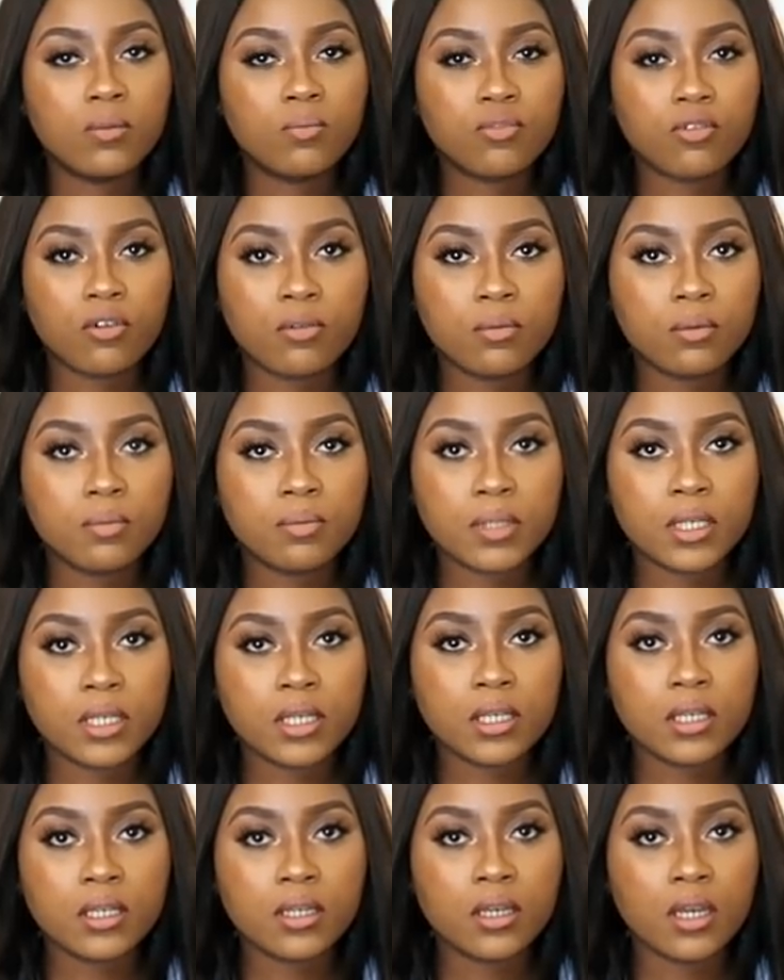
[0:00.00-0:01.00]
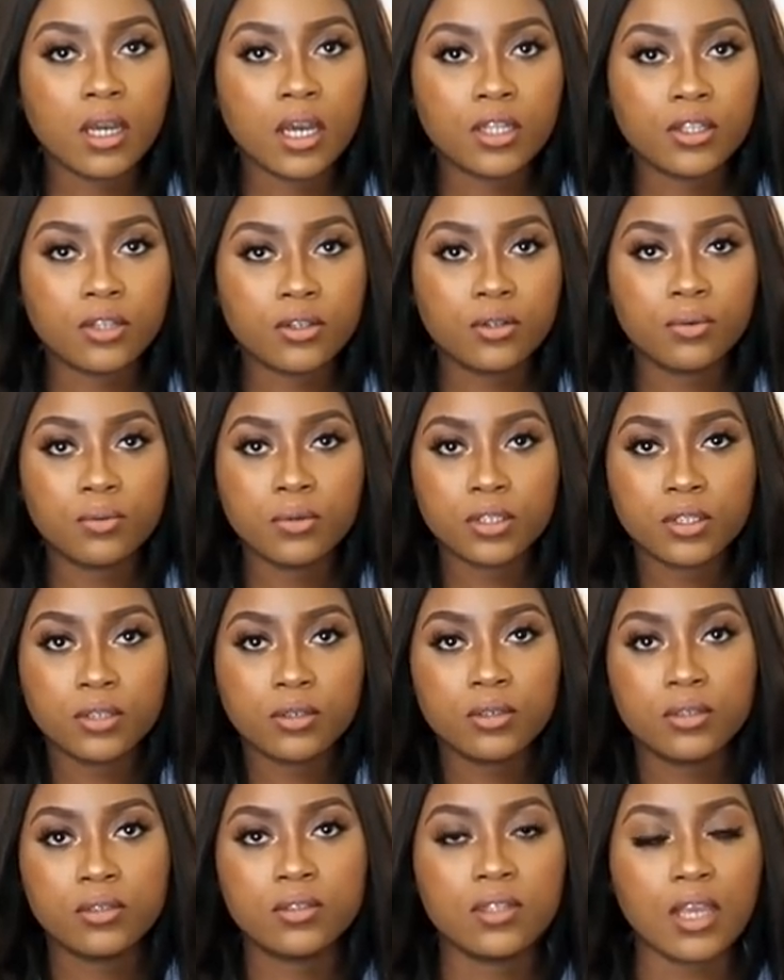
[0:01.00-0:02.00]
probably I don't know
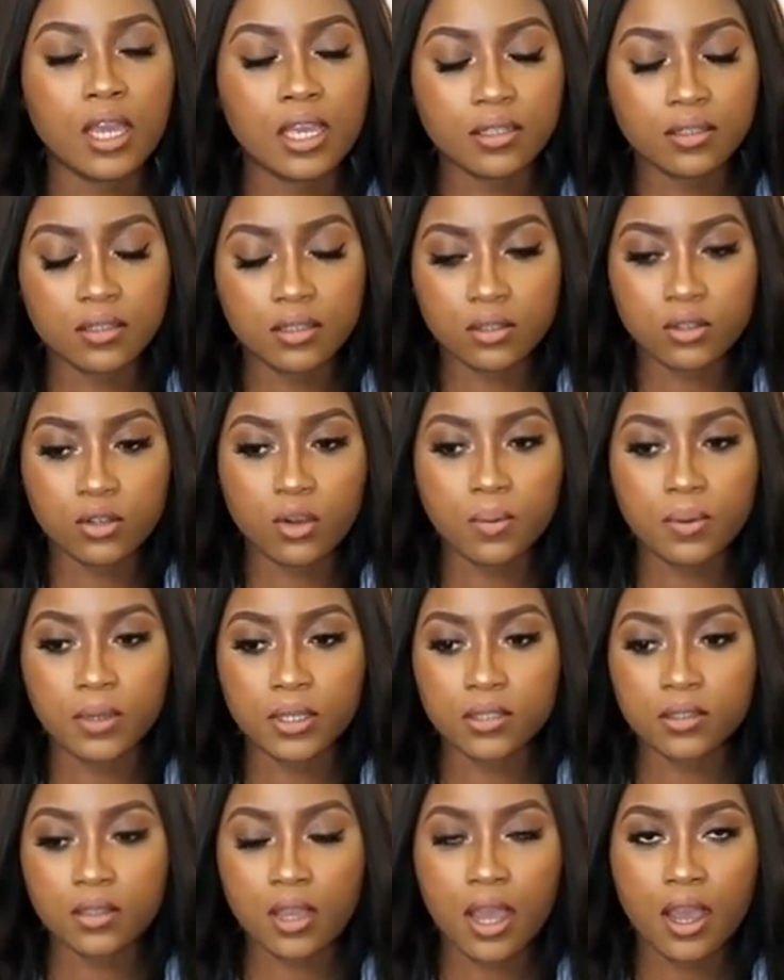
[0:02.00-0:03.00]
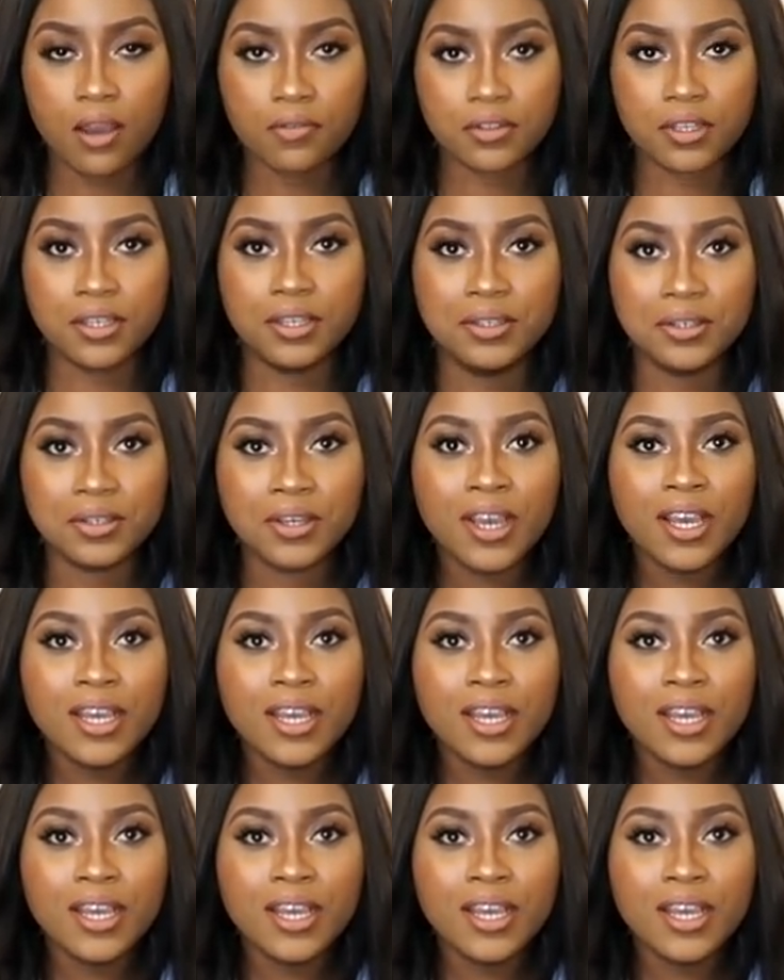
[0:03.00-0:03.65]
what size the top is I have to